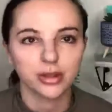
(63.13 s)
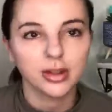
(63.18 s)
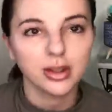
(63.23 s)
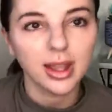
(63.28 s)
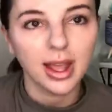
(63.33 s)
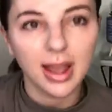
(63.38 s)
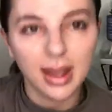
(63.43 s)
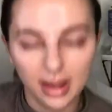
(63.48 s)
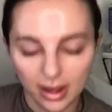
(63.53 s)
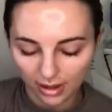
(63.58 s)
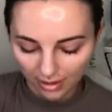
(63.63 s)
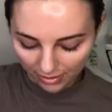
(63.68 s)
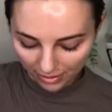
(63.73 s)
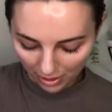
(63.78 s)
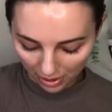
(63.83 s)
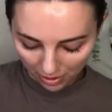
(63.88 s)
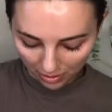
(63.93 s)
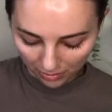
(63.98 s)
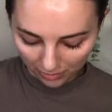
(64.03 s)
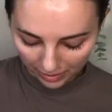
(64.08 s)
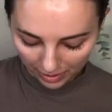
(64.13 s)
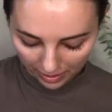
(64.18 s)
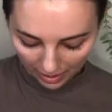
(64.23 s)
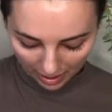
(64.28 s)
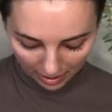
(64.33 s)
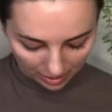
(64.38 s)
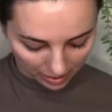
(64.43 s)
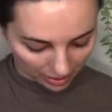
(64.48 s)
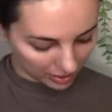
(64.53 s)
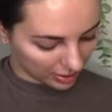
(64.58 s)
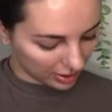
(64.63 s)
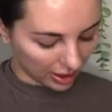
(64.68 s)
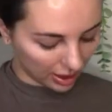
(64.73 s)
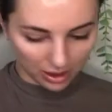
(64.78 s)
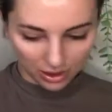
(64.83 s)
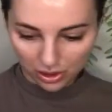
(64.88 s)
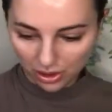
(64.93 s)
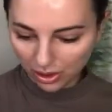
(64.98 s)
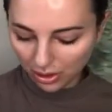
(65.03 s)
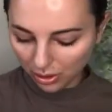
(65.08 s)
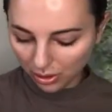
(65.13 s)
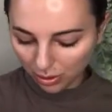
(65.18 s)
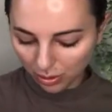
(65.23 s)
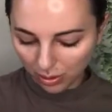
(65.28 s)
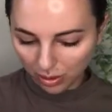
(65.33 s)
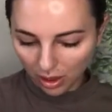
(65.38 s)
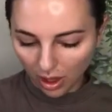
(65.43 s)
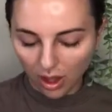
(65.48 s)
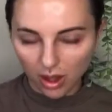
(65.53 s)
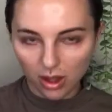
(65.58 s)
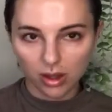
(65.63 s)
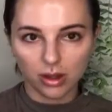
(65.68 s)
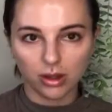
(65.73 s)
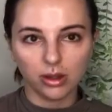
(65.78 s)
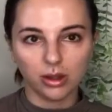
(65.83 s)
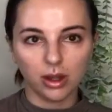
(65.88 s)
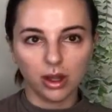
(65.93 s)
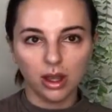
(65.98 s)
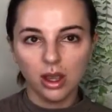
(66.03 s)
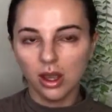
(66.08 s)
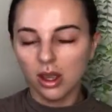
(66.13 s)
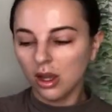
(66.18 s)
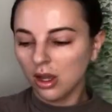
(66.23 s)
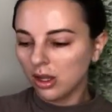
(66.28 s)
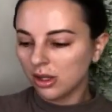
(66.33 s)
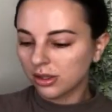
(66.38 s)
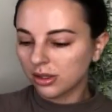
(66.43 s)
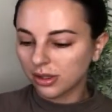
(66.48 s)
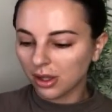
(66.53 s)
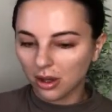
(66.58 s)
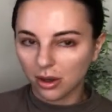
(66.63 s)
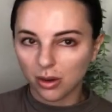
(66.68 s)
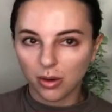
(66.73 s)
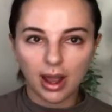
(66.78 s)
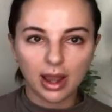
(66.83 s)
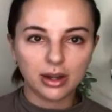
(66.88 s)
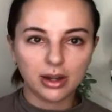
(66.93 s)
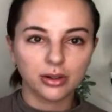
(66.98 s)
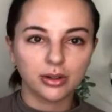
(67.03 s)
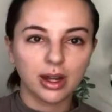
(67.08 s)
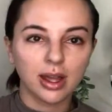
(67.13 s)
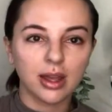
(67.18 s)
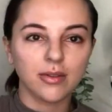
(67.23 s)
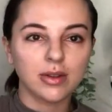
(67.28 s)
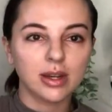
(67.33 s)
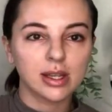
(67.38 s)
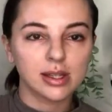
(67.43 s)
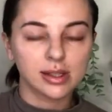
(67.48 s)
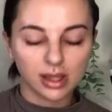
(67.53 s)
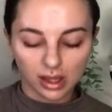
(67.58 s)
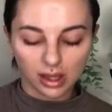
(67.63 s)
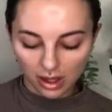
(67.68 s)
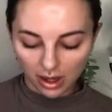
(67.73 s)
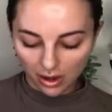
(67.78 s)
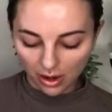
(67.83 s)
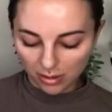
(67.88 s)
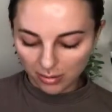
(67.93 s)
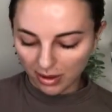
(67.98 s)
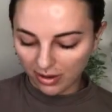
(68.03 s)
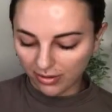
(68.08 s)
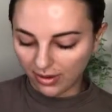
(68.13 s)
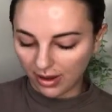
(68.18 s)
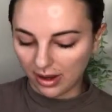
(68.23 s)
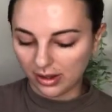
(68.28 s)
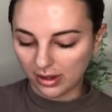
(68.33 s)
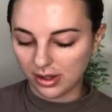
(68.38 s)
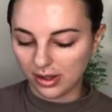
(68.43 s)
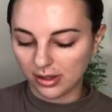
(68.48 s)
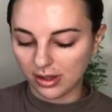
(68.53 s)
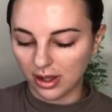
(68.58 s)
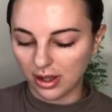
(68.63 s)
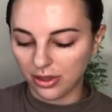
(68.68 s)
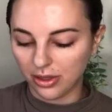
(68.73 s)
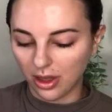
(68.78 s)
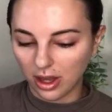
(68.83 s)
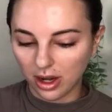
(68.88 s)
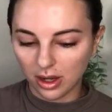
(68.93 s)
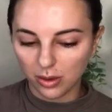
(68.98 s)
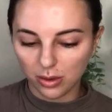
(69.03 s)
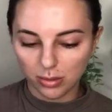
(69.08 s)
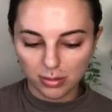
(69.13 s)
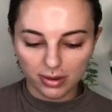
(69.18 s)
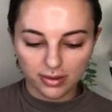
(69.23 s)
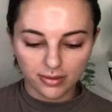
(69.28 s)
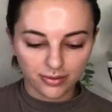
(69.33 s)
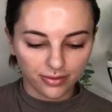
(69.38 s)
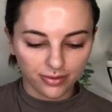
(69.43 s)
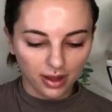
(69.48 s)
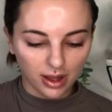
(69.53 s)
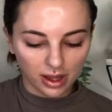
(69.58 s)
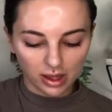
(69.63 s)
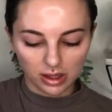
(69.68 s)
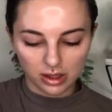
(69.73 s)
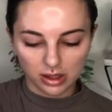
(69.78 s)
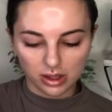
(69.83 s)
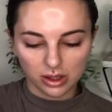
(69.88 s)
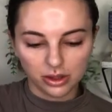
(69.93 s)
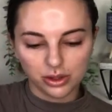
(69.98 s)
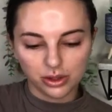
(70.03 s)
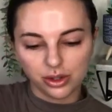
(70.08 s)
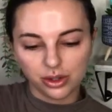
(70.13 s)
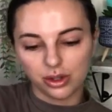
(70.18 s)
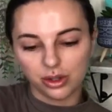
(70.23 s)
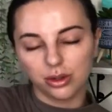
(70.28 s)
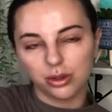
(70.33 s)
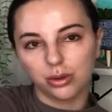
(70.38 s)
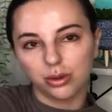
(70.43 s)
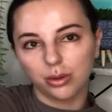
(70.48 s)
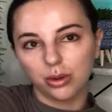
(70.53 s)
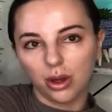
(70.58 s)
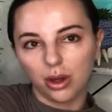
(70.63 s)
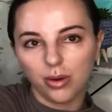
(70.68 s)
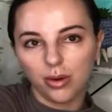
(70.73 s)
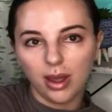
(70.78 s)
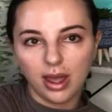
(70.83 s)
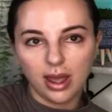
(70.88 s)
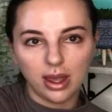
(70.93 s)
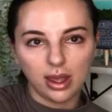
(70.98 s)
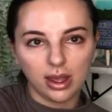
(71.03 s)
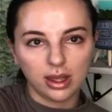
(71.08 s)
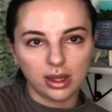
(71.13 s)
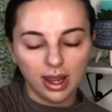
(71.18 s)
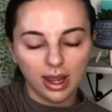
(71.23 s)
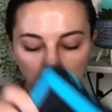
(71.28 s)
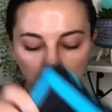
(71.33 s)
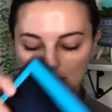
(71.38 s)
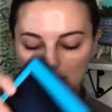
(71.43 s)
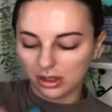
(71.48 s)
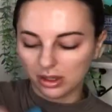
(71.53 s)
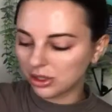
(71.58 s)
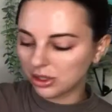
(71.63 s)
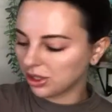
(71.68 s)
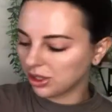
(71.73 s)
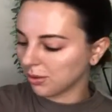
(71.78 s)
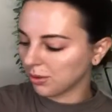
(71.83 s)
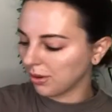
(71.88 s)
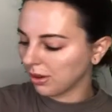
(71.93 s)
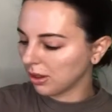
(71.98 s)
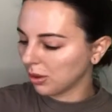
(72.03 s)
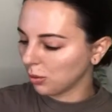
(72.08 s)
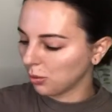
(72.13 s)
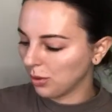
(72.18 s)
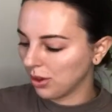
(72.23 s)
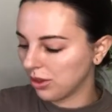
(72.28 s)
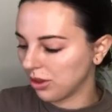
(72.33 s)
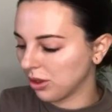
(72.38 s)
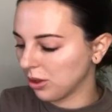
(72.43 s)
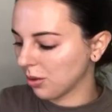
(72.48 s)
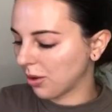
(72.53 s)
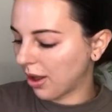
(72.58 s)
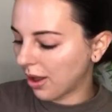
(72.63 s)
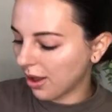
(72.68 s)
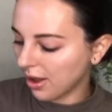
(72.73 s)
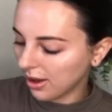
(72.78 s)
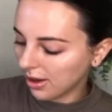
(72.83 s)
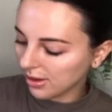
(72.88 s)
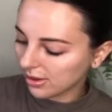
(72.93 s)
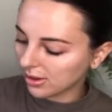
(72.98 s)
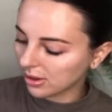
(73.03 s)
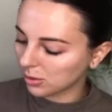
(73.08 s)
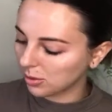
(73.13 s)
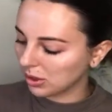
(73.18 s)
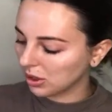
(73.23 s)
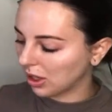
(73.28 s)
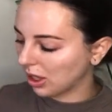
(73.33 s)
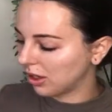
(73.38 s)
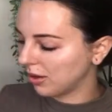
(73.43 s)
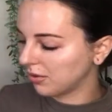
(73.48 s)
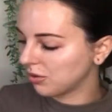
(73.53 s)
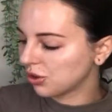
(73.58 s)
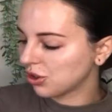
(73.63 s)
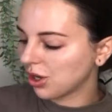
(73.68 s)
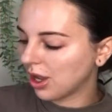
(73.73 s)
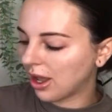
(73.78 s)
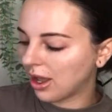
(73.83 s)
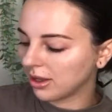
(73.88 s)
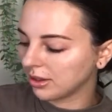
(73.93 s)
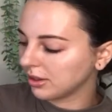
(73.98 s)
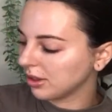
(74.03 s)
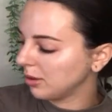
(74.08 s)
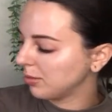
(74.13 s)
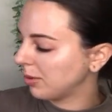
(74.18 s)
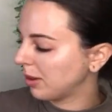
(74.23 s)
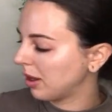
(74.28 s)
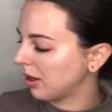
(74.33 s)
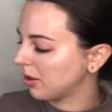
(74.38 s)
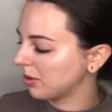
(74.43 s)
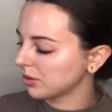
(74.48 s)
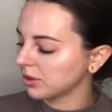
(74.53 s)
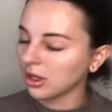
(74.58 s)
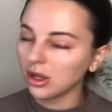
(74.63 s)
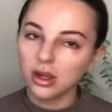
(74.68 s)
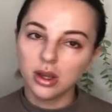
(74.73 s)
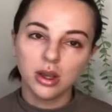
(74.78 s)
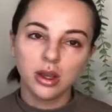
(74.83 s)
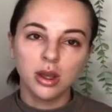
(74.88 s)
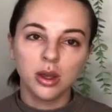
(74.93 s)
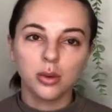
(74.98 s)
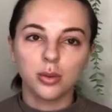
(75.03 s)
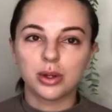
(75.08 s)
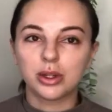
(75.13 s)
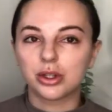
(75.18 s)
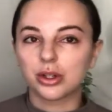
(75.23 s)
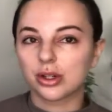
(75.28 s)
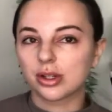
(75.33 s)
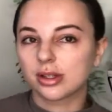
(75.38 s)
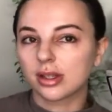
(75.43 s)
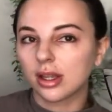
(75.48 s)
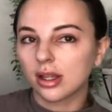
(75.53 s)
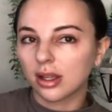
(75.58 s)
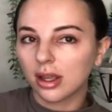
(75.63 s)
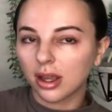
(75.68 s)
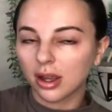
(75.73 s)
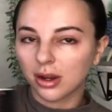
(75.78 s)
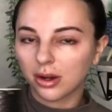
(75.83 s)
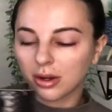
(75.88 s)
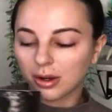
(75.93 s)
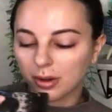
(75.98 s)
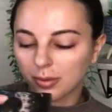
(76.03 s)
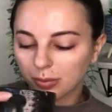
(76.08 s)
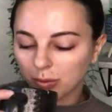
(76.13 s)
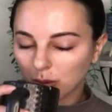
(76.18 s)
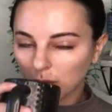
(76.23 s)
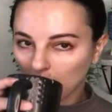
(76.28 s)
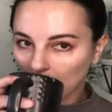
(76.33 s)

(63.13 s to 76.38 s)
the live. Hopefully that didn't take too long. So I don't have any skincare on my face because I thought it would be fun to go ahead and do it with you guys as we kind of chat about winter skincare.